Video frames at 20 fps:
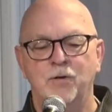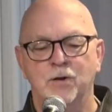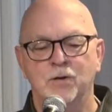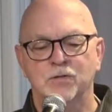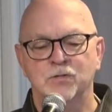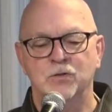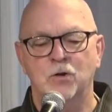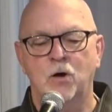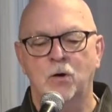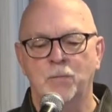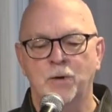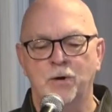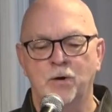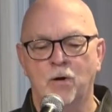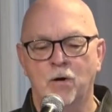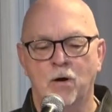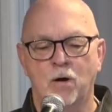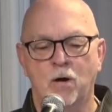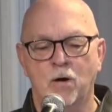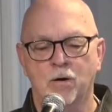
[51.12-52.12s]
Having a
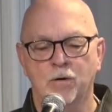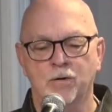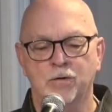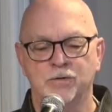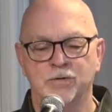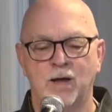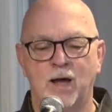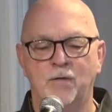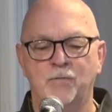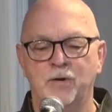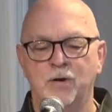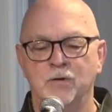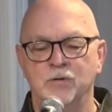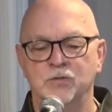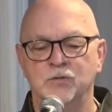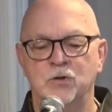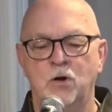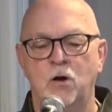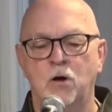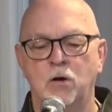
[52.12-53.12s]
psalm in our heart is
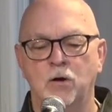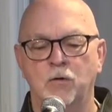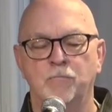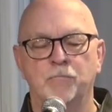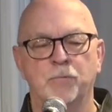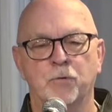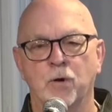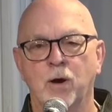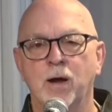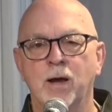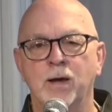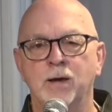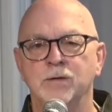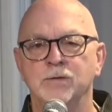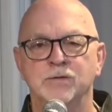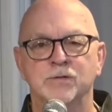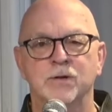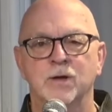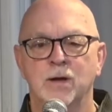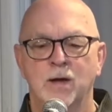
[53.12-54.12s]
having a song of
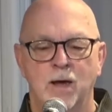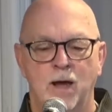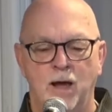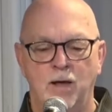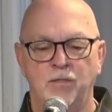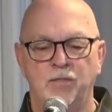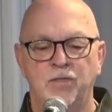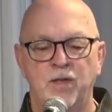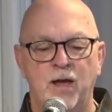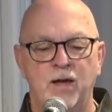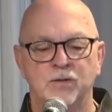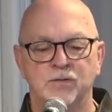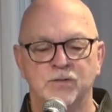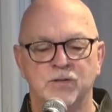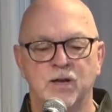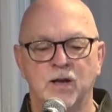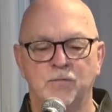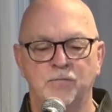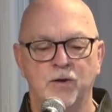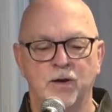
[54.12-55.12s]
praise and
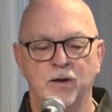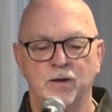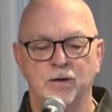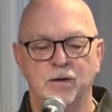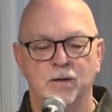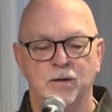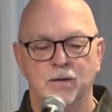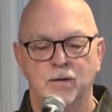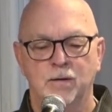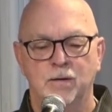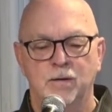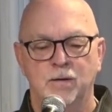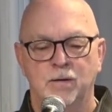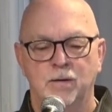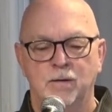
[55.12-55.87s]
thanksgiving